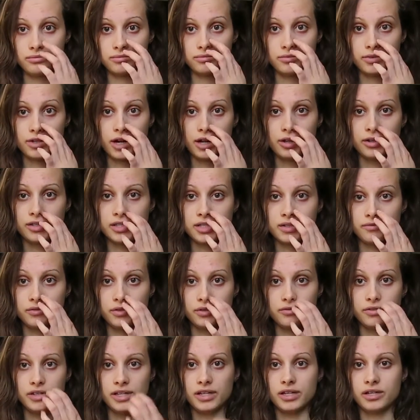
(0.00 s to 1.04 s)
regardless if
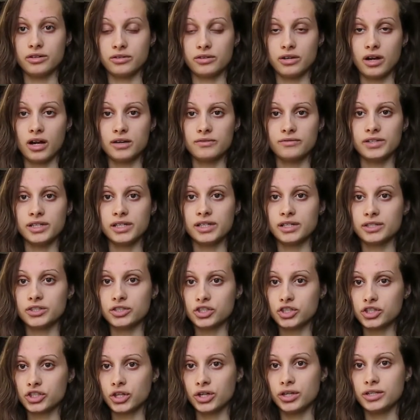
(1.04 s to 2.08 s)
you're vegan or non-vegan,
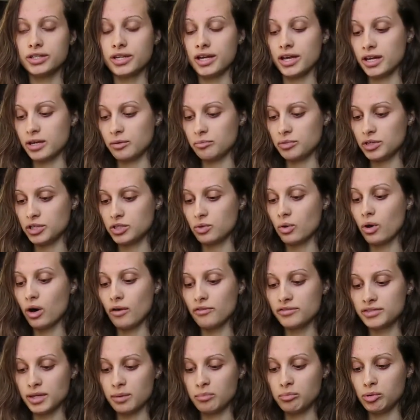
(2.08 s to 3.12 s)
should take a
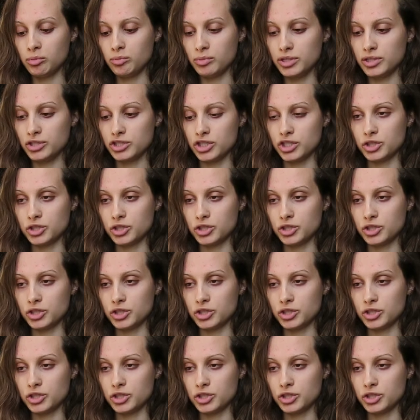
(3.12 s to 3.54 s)
B12 supplement,